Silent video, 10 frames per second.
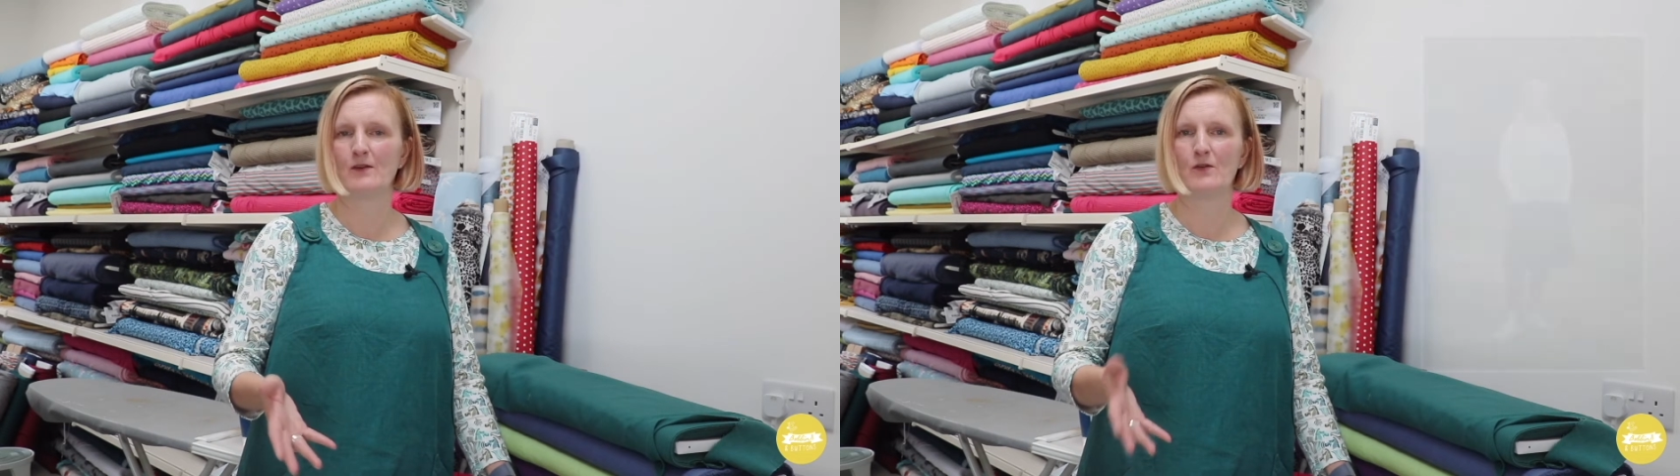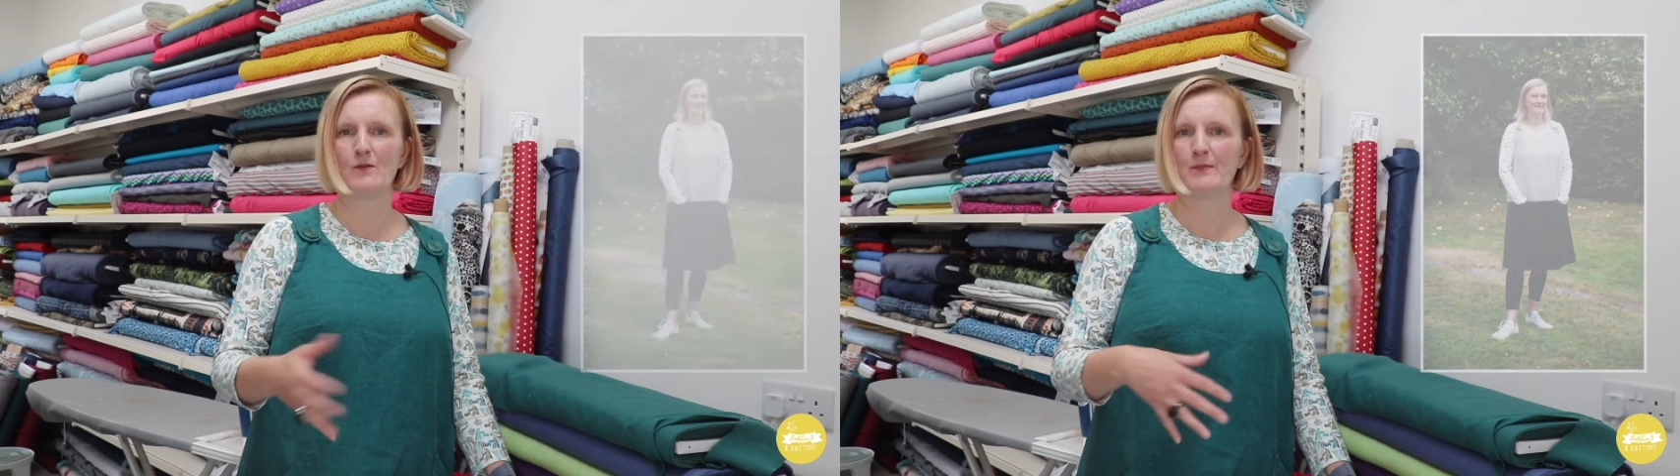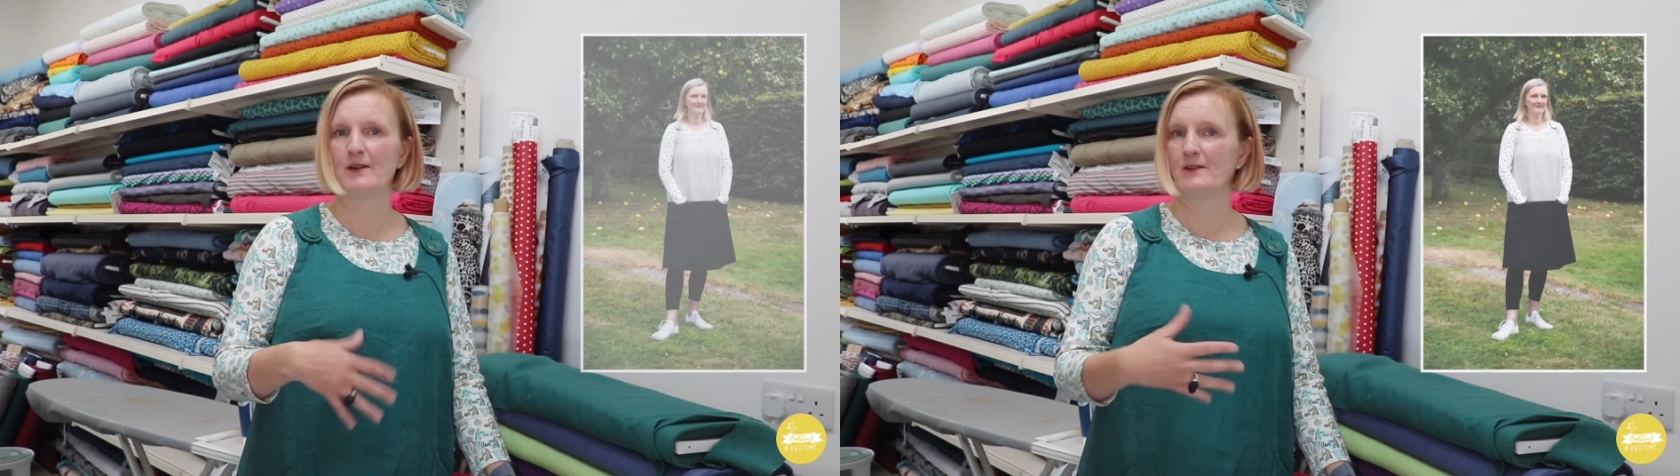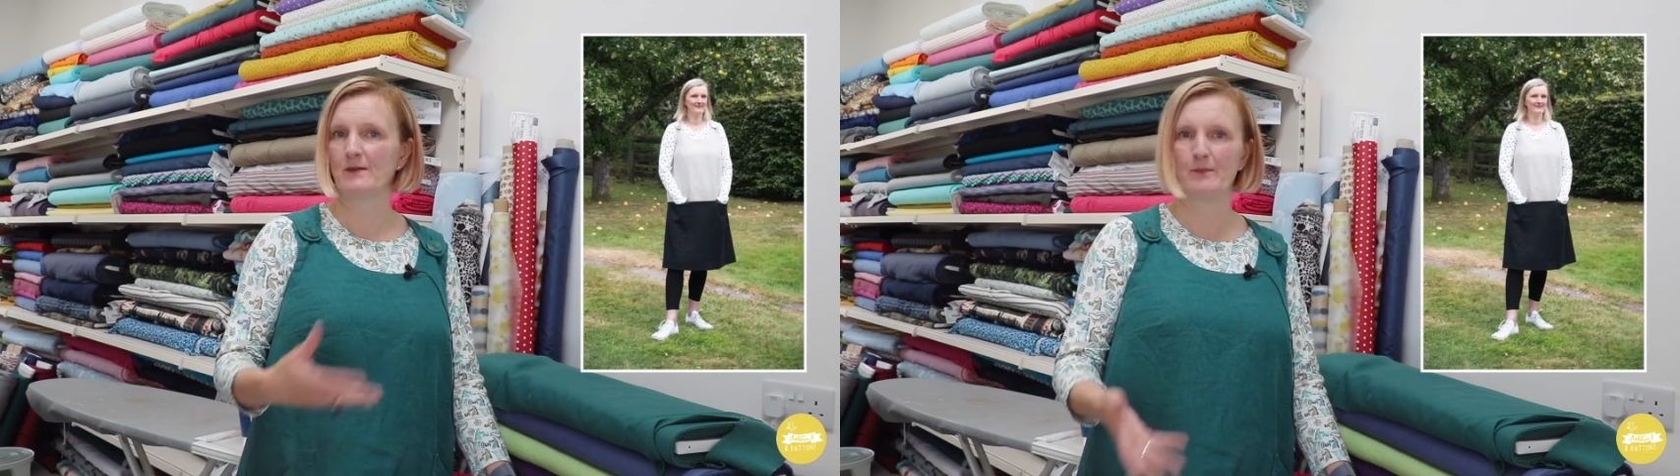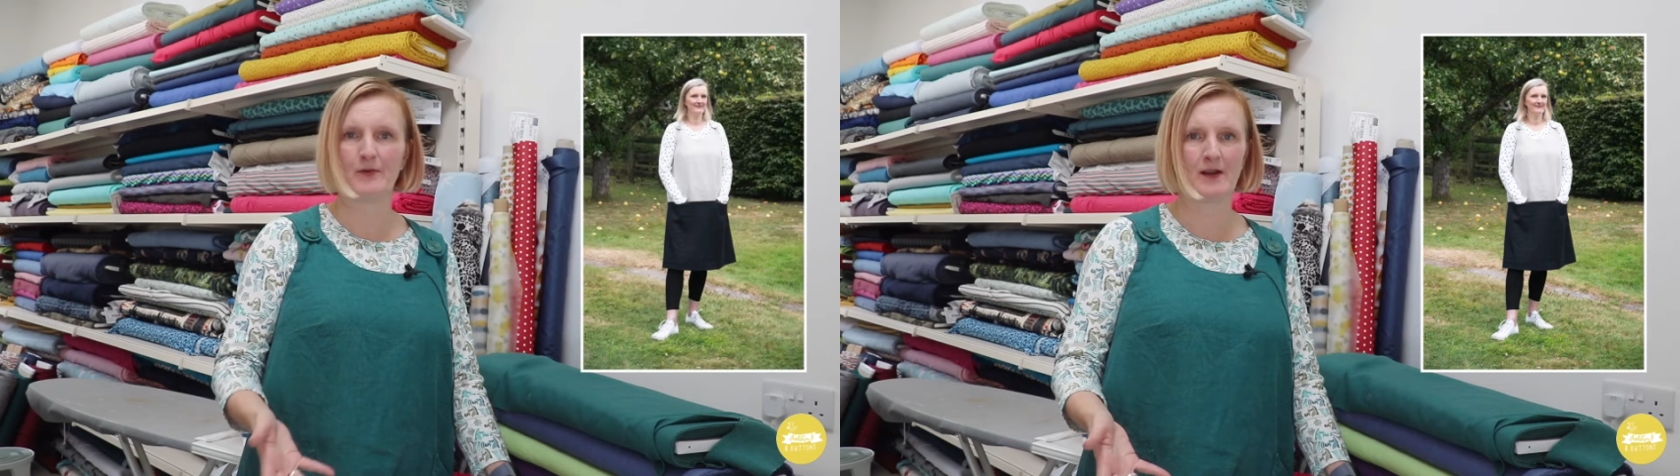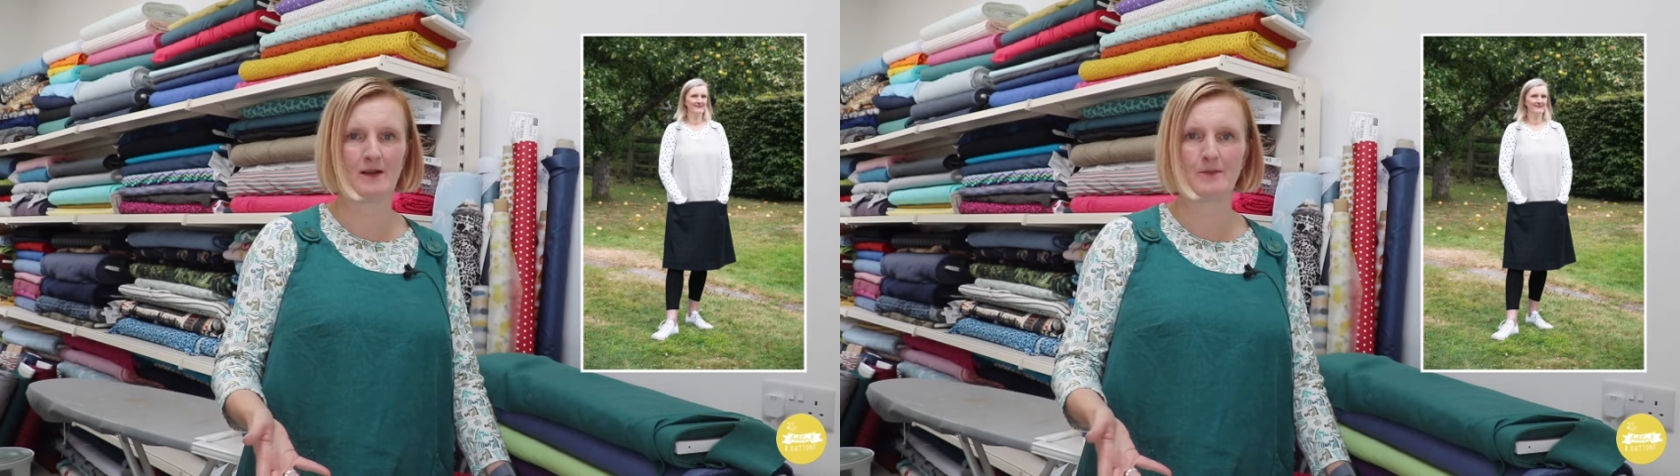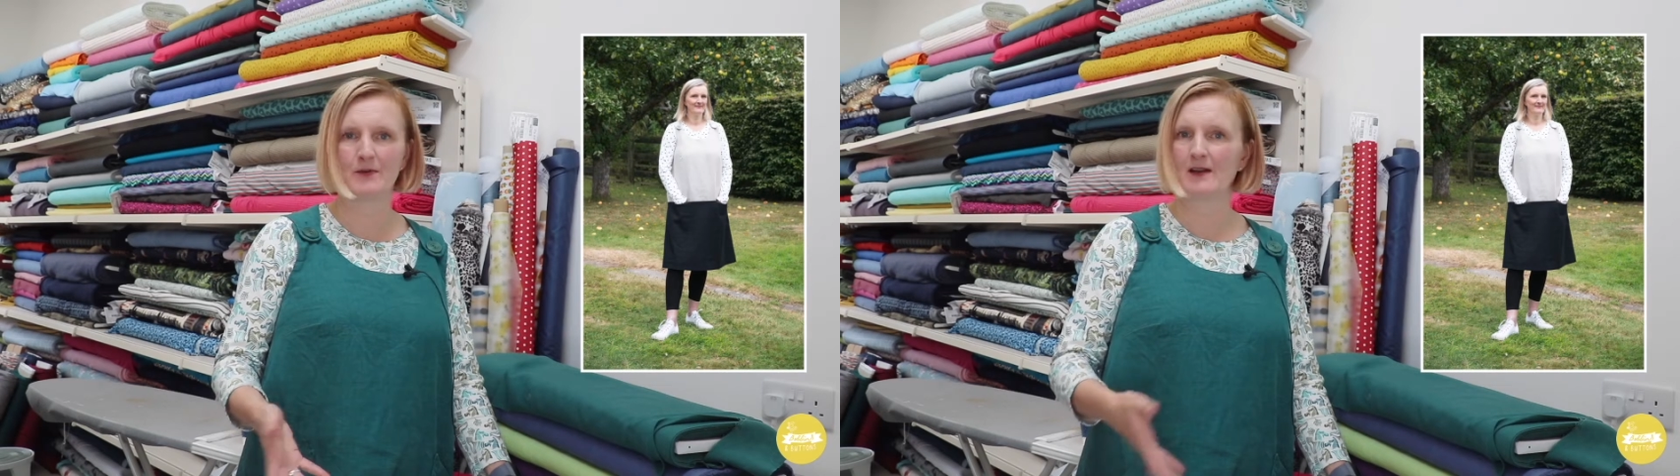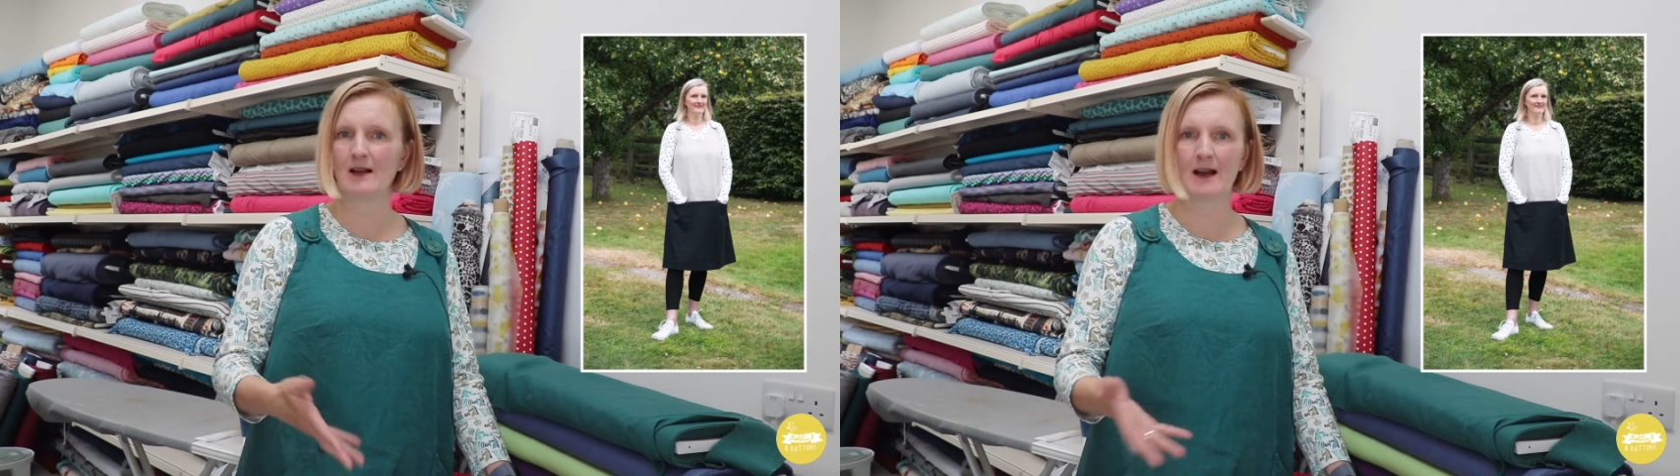or print and
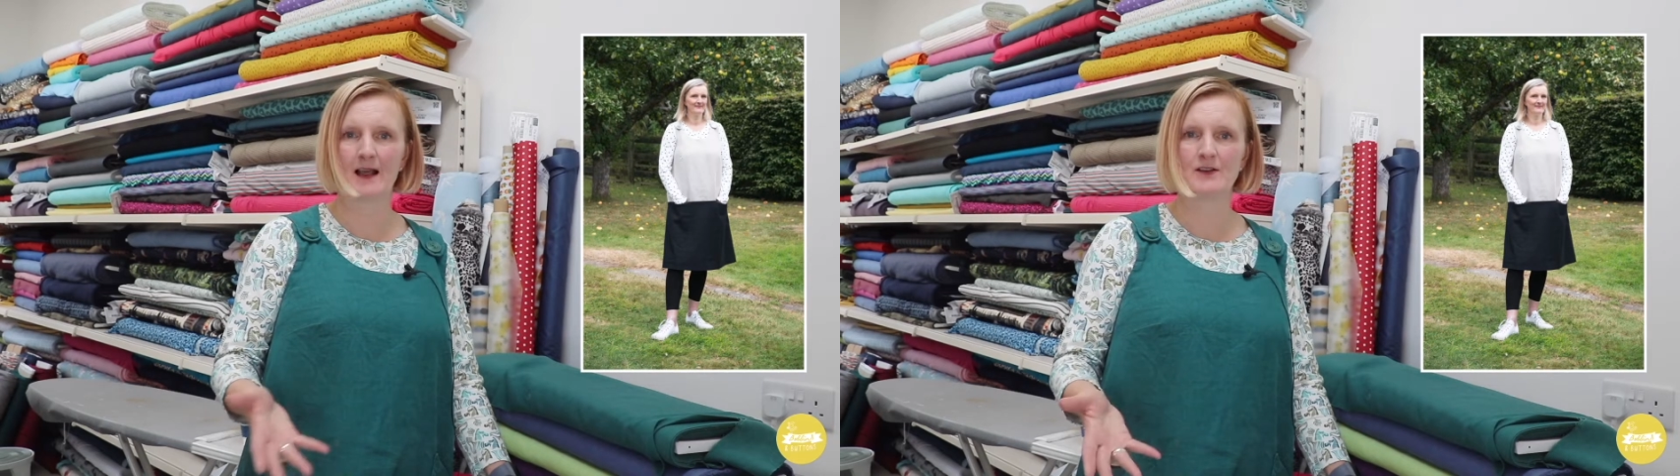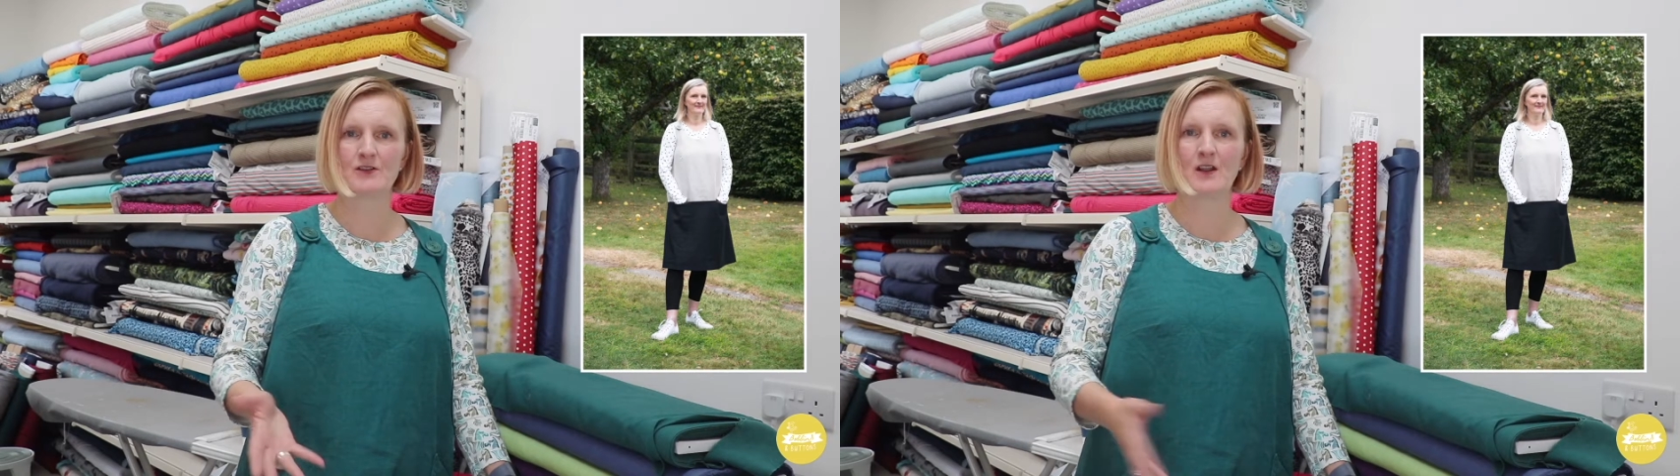print clash,